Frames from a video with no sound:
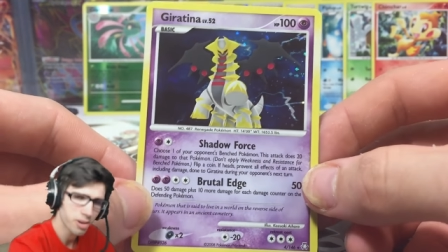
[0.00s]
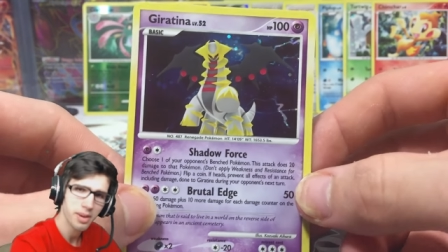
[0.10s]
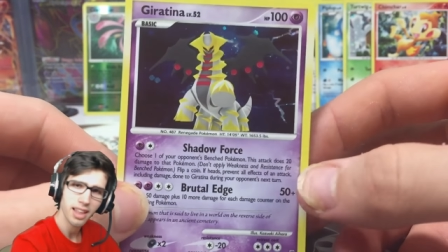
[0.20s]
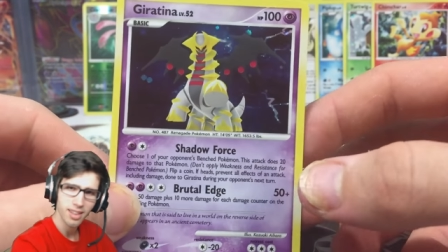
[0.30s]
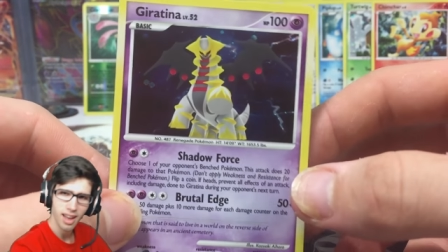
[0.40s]

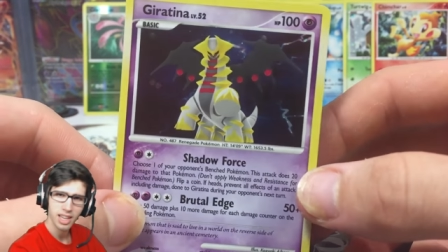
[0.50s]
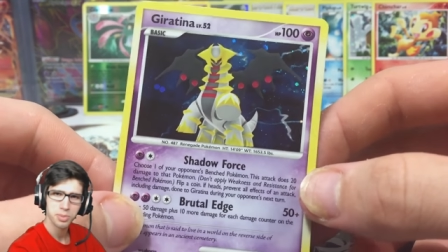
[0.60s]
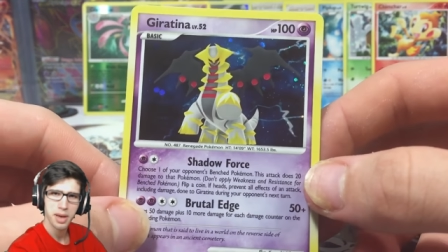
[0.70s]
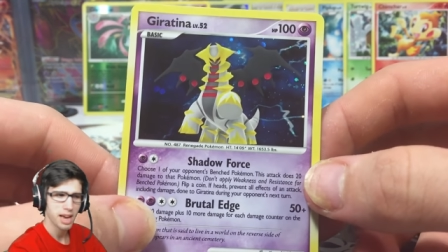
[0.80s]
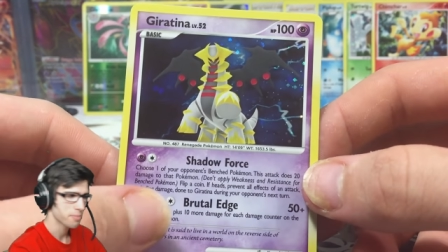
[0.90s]
Talking about
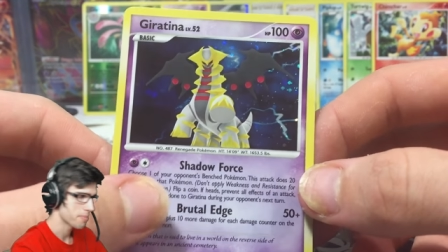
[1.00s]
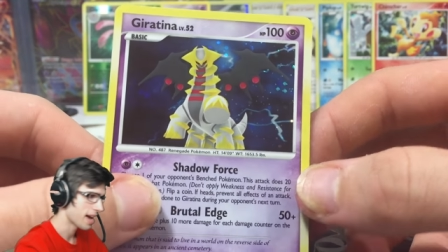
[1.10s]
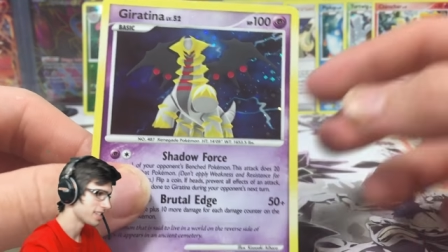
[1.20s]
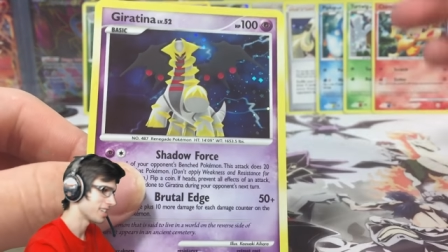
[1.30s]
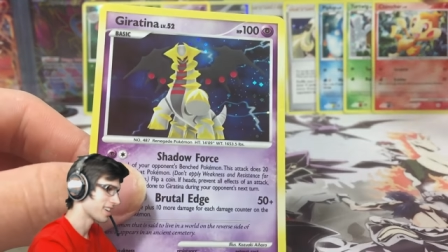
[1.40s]
last pack
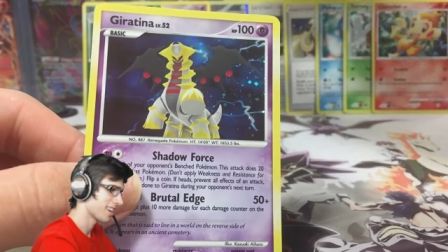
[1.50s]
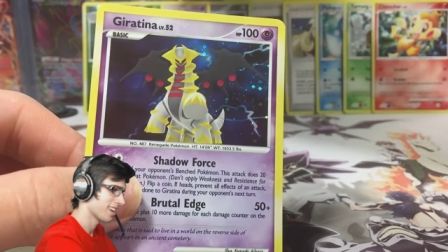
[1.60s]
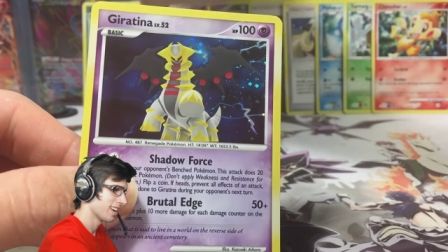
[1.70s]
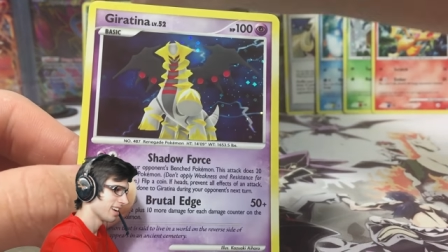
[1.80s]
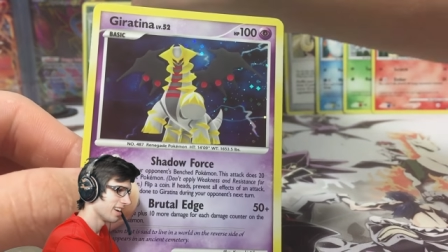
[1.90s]
magic.
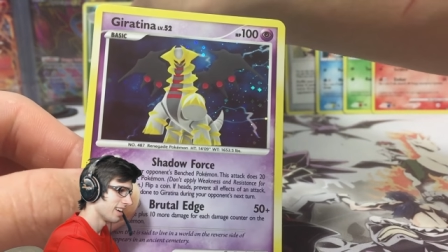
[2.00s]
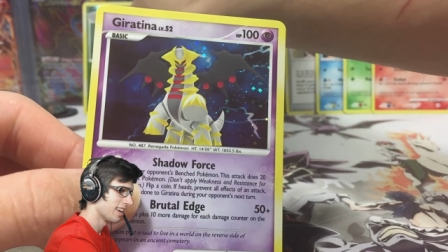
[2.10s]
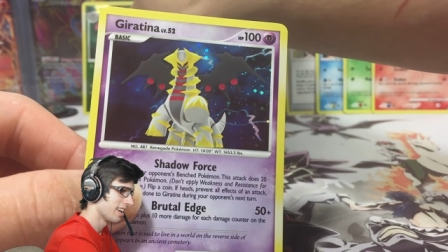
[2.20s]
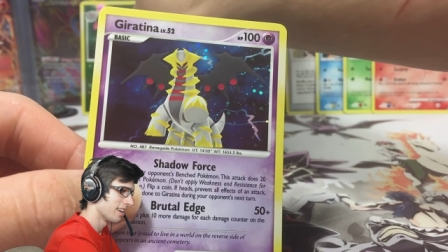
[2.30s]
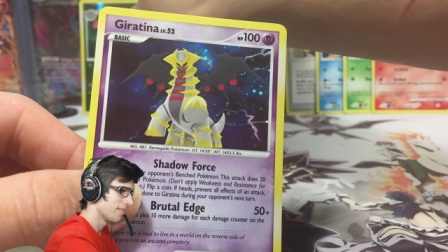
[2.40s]

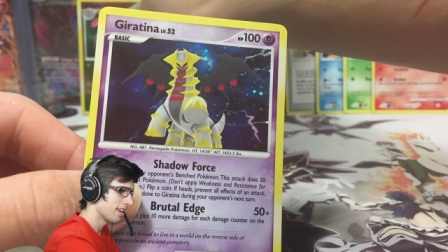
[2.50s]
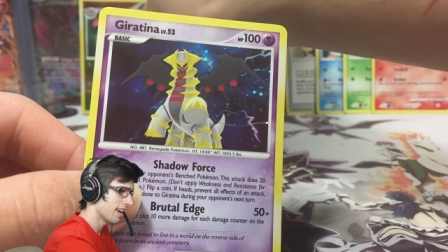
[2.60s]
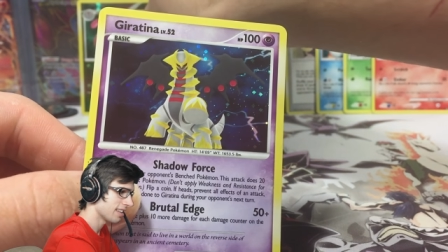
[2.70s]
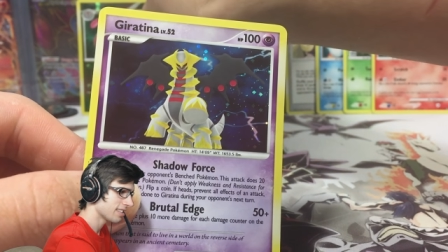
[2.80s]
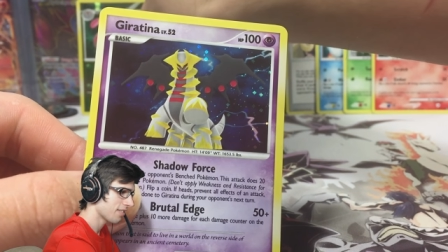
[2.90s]
But
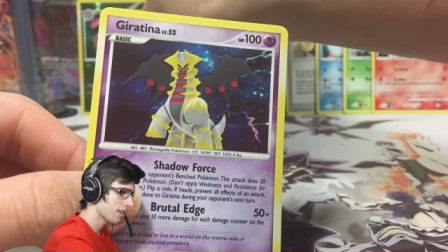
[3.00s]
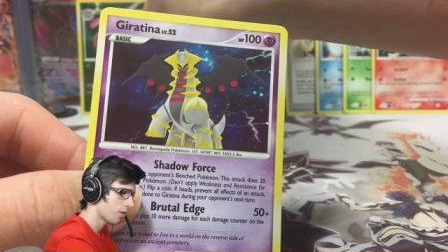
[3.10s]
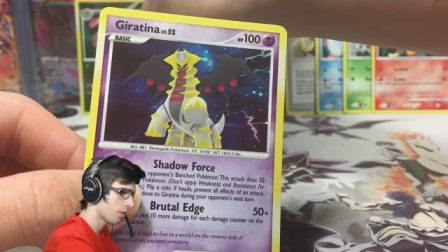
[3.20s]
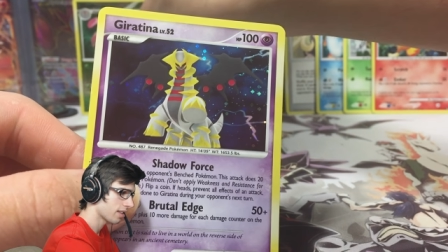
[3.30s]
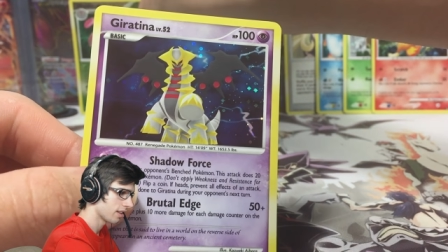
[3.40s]
yeah, let's have a
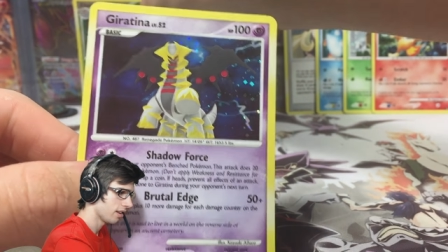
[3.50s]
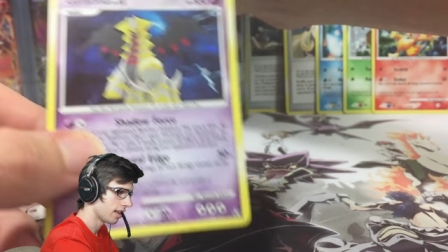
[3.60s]
quick